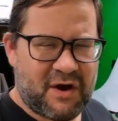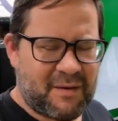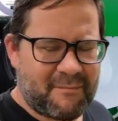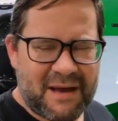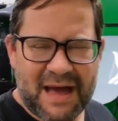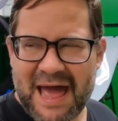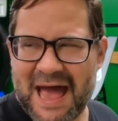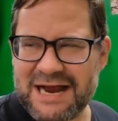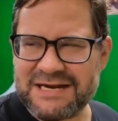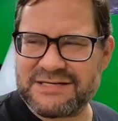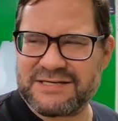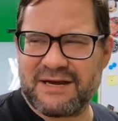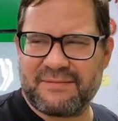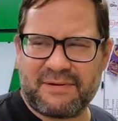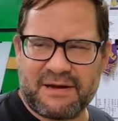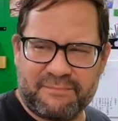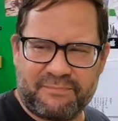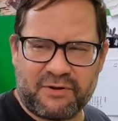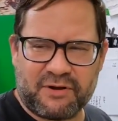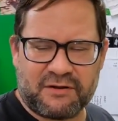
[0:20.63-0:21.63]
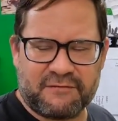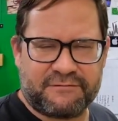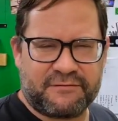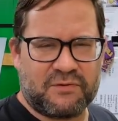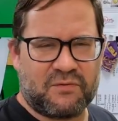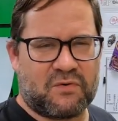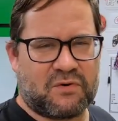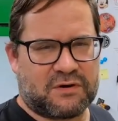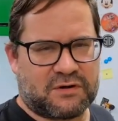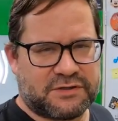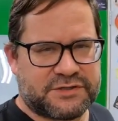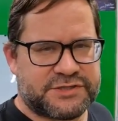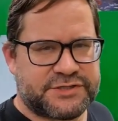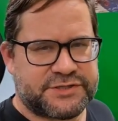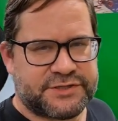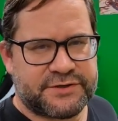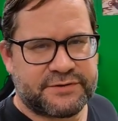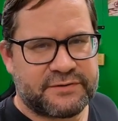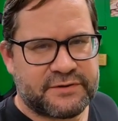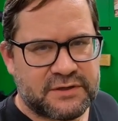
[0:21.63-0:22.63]
I might actually I might pull a few orders
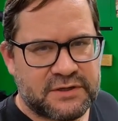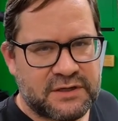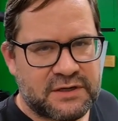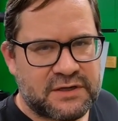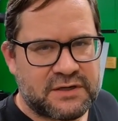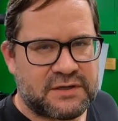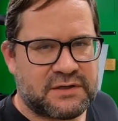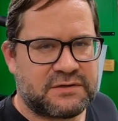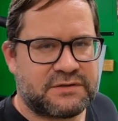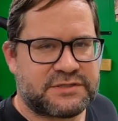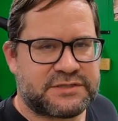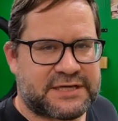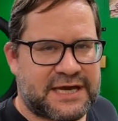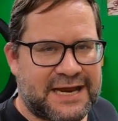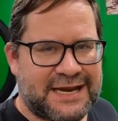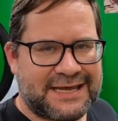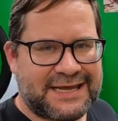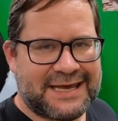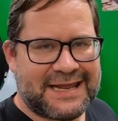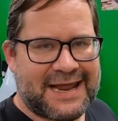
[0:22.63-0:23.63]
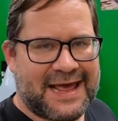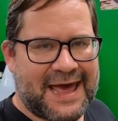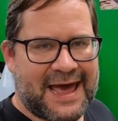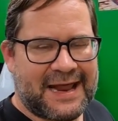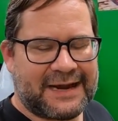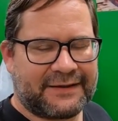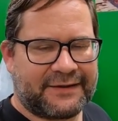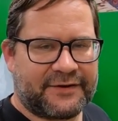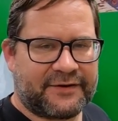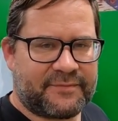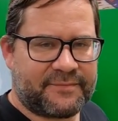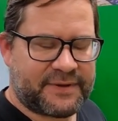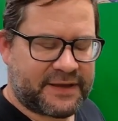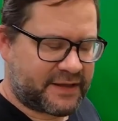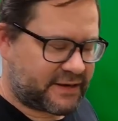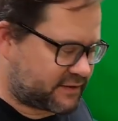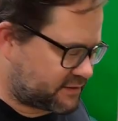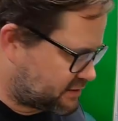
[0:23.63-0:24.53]
too, just kind of get ahead a little bit.